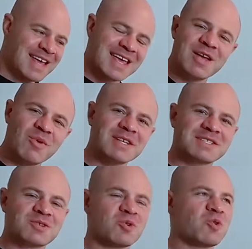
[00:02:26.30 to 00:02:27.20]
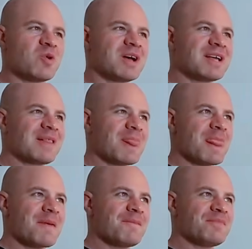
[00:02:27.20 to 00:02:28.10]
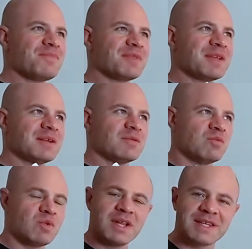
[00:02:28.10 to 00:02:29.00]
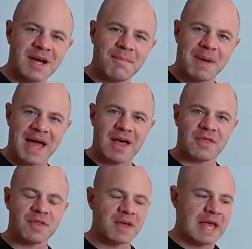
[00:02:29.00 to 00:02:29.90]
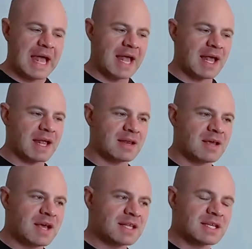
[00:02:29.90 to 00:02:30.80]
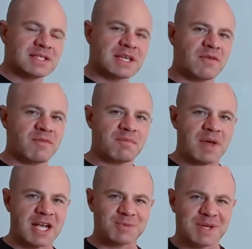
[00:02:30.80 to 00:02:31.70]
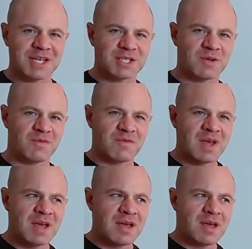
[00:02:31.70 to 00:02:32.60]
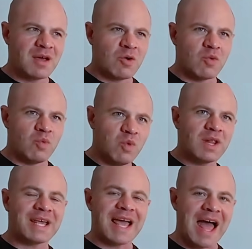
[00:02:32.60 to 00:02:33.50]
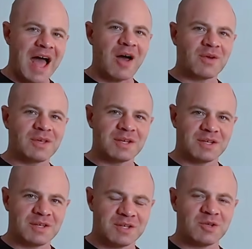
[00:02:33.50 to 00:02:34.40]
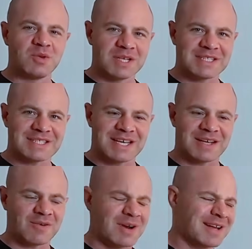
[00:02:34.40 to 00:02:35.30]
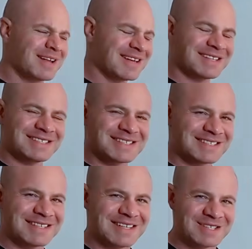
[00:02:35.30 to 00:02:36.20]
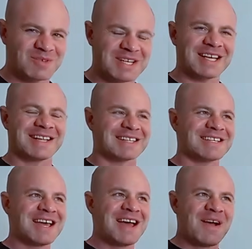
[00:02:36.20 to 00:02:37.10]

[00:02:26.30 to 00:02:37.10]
He runs through really dumb math and doesn't give explanation of really how you do this thing, all right? It's ridiculous.